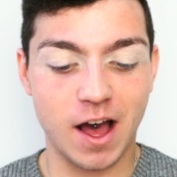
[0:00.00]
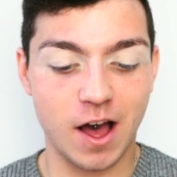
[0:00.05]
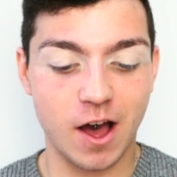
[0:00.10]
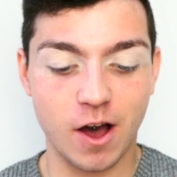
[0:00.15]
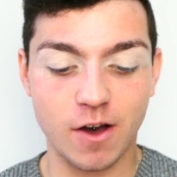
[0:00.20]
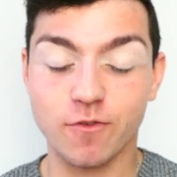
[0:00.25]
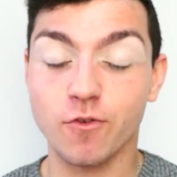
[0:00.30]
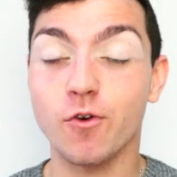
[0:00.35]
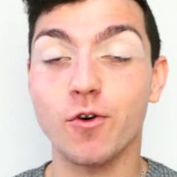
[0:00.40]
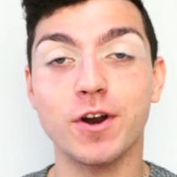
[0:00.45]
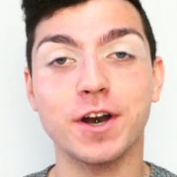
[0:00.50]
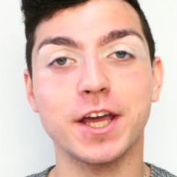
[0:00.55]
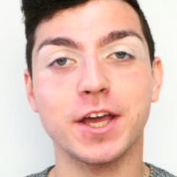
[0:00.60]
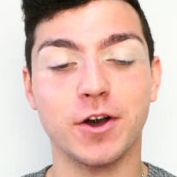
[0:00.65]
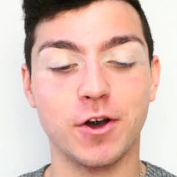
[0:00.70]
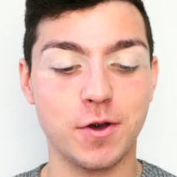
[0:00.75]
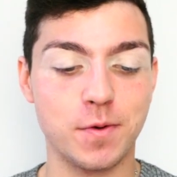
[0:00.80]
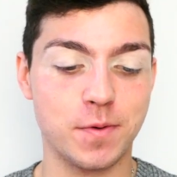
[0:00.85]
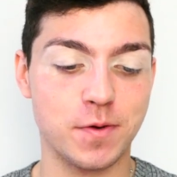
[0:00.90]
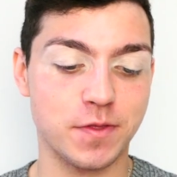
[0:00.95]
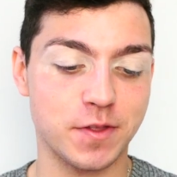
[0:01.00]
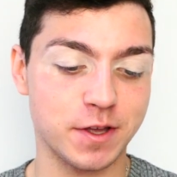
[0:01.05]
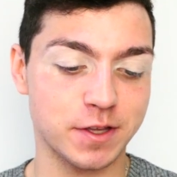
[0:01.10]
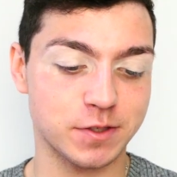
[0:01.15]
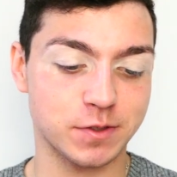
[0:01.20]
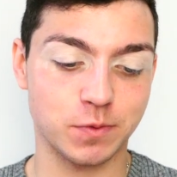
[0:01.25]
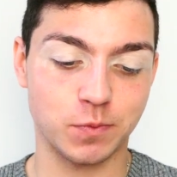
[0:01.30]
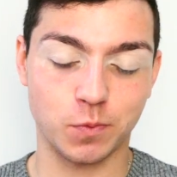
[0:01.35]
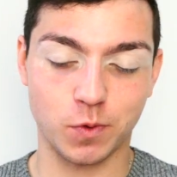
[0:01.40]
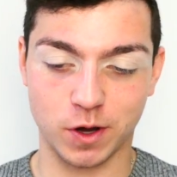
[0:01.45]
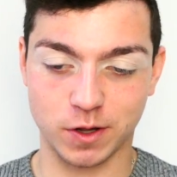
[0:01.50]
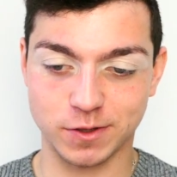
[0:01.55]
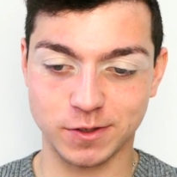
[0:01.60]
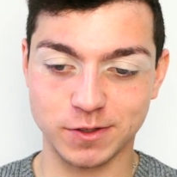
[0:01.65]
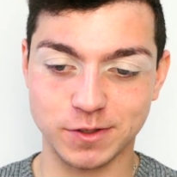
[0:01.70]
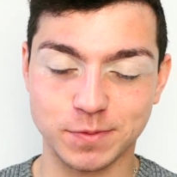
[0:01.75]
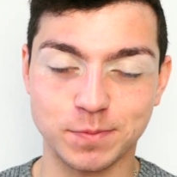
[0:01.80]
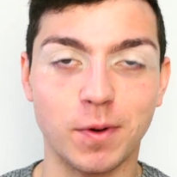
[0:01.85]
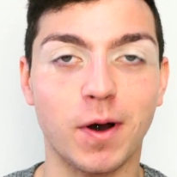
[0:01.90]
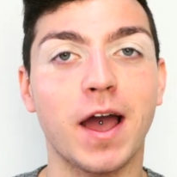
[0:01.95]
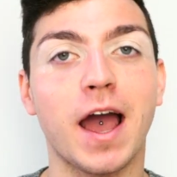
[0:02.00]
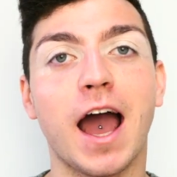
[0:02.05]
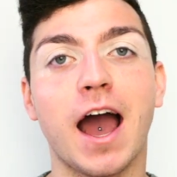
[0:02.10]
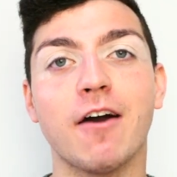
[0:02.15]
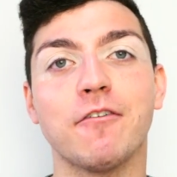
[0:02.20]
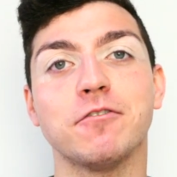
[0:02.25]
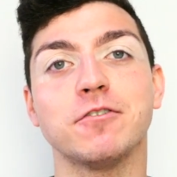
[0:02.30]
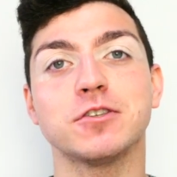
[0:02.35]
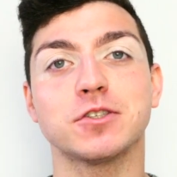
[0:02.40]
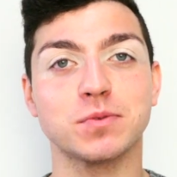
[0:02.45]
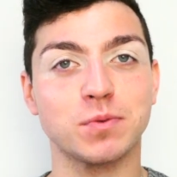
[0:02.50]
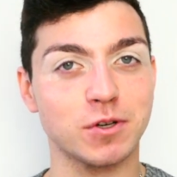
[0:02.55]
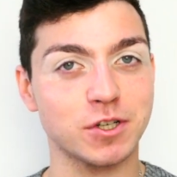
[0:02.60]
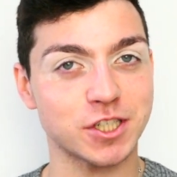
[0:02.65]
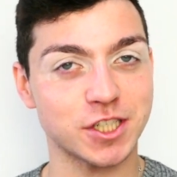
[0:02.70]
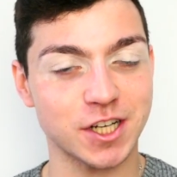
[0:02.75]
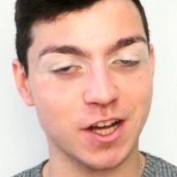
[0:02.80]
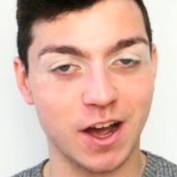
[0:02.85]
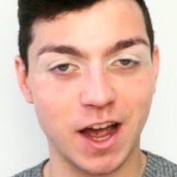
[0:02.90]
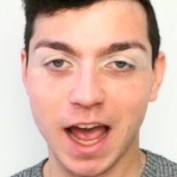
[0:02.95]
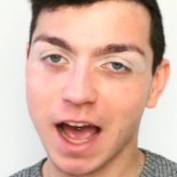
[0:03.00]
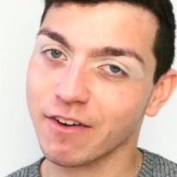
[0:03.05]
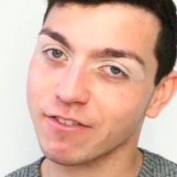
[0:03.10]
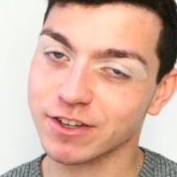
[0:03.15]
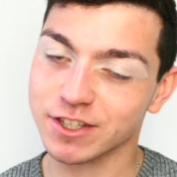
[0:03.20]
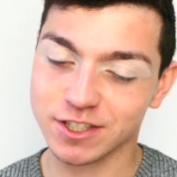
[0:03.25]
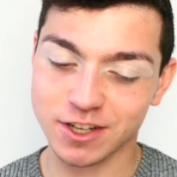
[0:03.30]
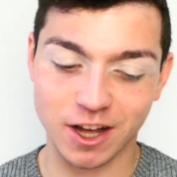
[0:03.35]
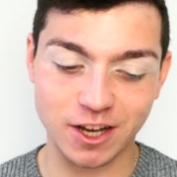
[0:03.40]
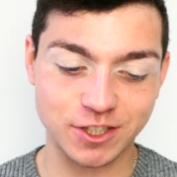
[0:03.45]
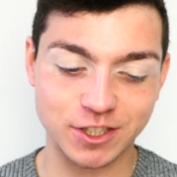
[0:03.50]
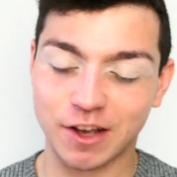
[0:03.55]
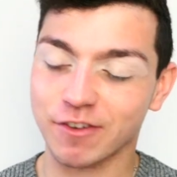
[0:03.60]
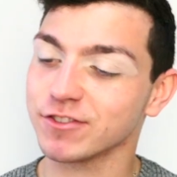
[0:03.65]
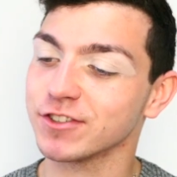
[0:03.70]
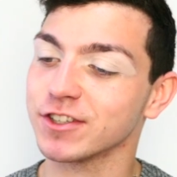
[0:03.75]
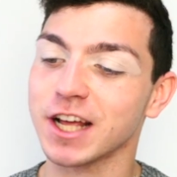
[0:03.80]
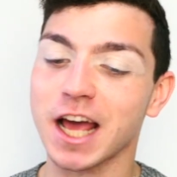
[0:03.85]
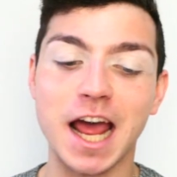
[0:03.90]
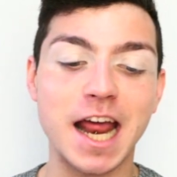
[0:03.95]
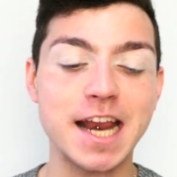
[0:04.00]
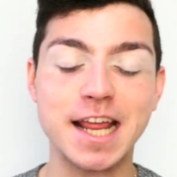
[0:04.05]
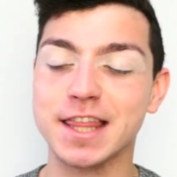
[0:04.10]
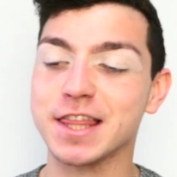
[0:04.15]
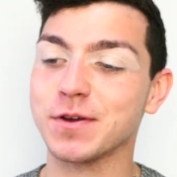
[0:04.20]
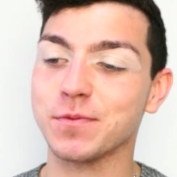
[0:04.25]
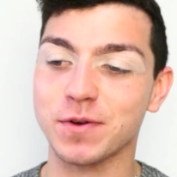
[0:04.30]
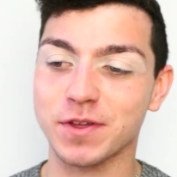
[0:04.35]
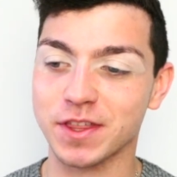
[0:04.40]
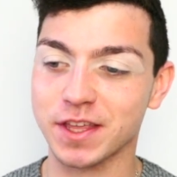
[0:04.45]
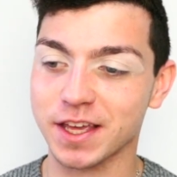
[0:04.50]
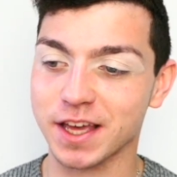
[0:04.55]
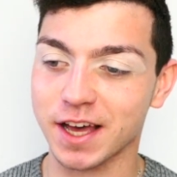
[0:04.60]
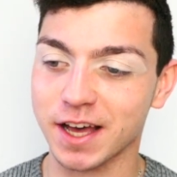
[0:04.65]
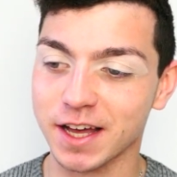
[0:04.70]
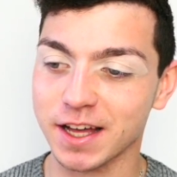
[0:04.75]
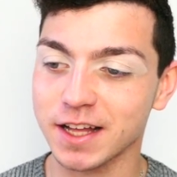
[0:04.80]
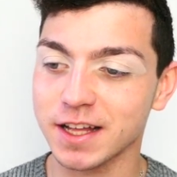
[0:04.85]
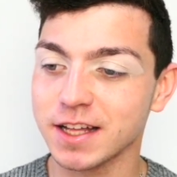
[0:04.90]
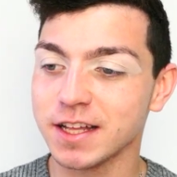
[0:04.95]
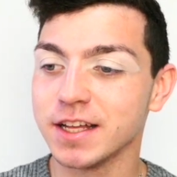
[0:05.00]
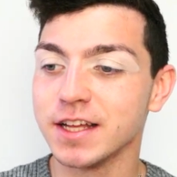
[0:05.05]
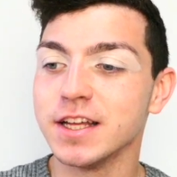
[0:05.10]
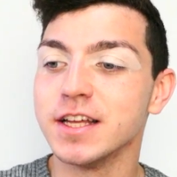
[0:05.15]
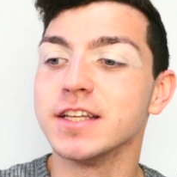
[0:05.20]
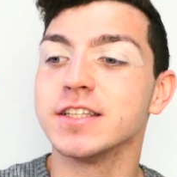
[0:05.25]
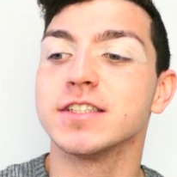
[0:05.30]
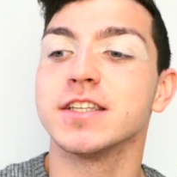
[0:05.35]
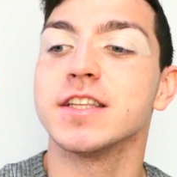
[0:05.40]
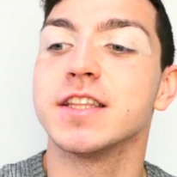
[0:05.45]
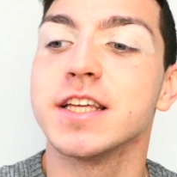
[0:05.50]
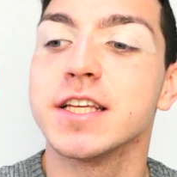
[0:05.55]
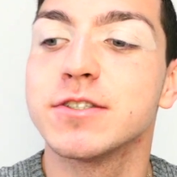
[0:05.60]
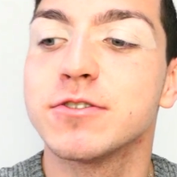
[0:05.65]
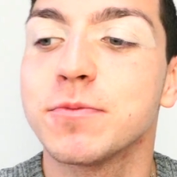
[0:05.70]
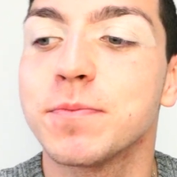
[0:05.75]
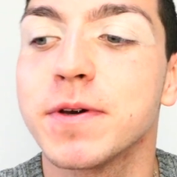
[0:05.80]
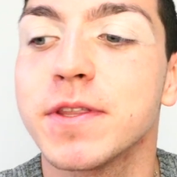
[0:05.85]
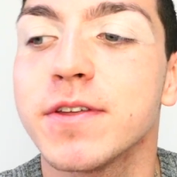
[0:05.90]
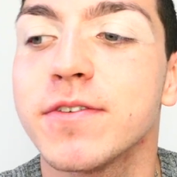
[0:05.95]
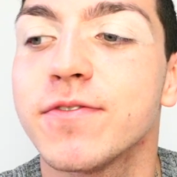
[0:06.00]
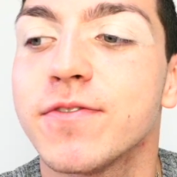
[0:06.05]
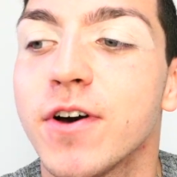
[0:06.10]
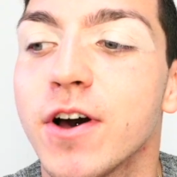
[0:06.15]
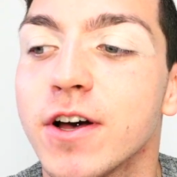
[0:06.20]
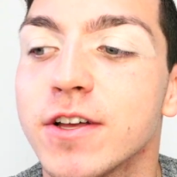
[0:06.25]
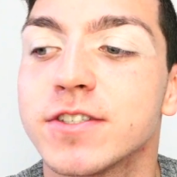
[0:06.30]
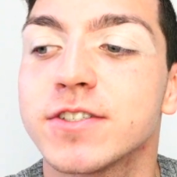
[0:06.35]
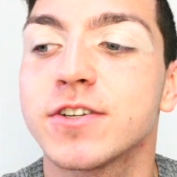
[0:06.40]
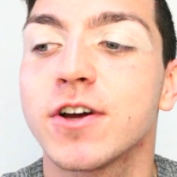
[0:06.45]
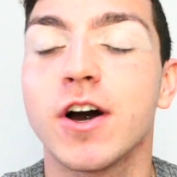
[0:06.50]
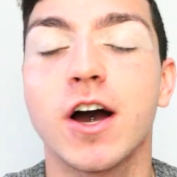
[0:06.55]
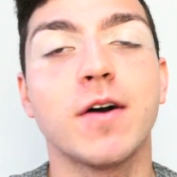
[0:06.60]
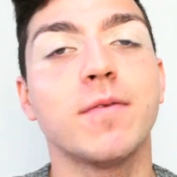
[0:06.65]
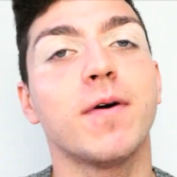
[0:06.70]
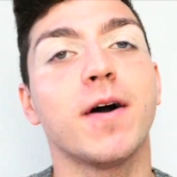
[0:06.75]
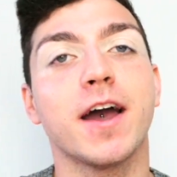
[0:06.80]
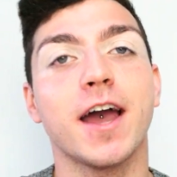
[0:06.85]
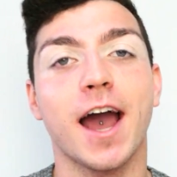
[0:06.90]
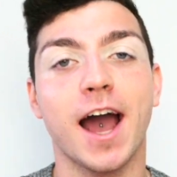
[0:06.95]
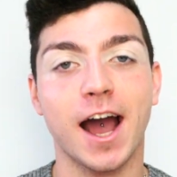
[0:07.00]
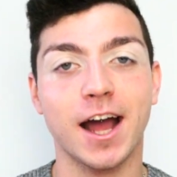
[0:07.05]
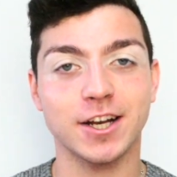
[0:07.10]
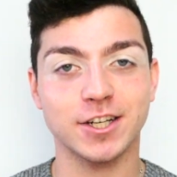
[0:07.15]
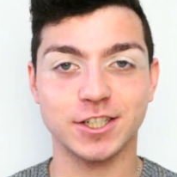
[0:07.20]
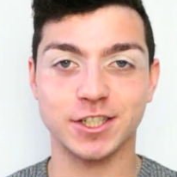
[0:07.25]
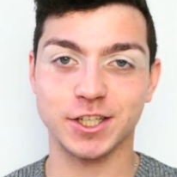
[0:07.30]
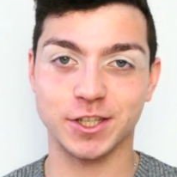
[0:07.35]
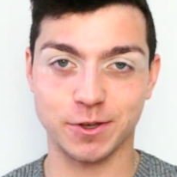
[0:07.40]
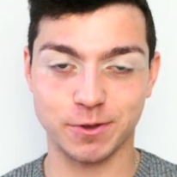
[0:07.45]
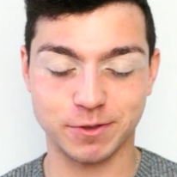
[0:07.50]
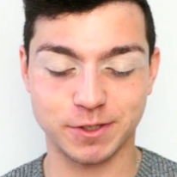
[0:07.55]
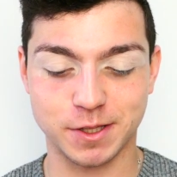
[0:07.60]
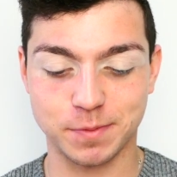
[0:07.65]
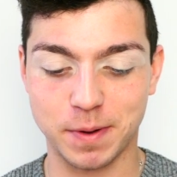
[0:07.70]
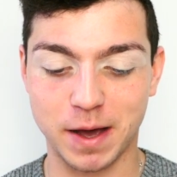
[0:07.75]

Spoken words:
I've already opened this once, but I haven't swatched it, I haven't touched it, I haven't done anything with it yet. So this will be the first time I actually use the